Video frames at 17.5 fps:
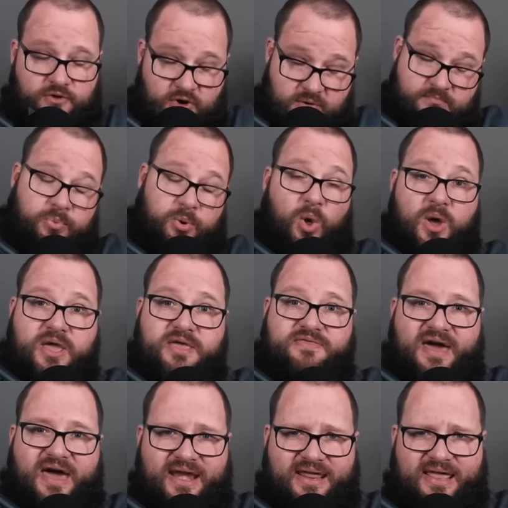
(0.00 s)
They're
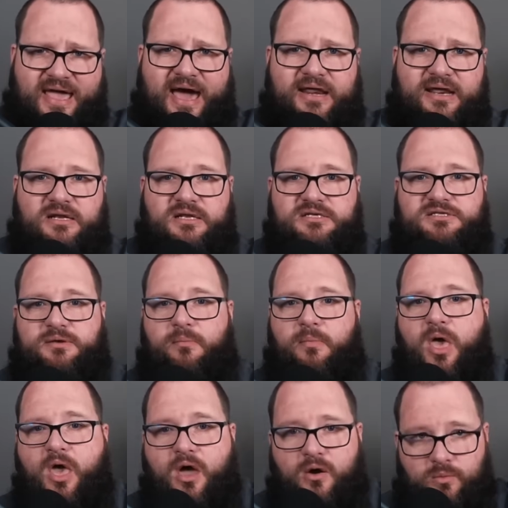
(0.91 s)
employing that in
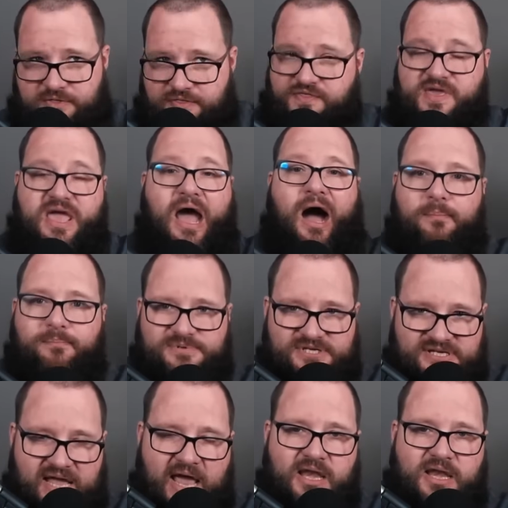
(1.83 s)
Cataclysm with the
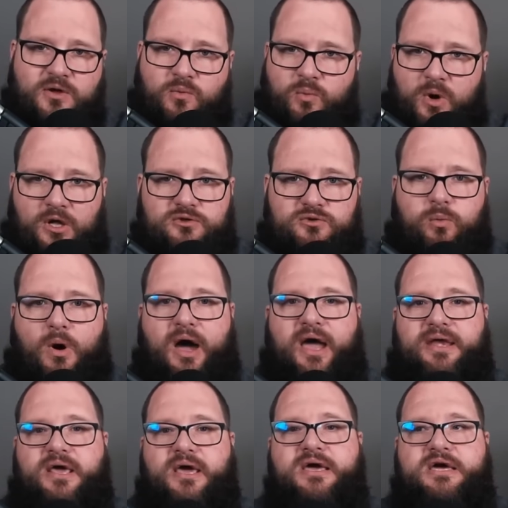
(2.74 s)
upscaling
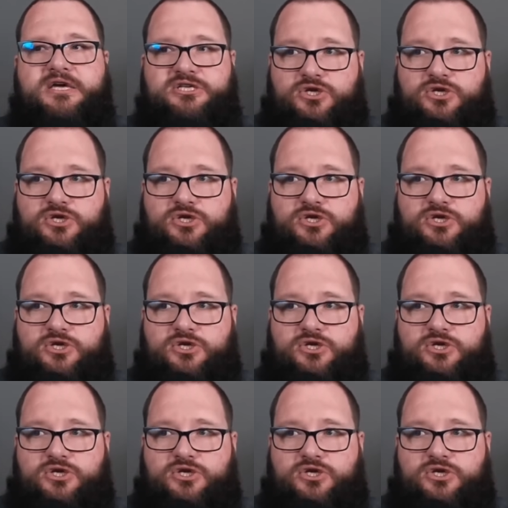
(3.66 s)
worldwide.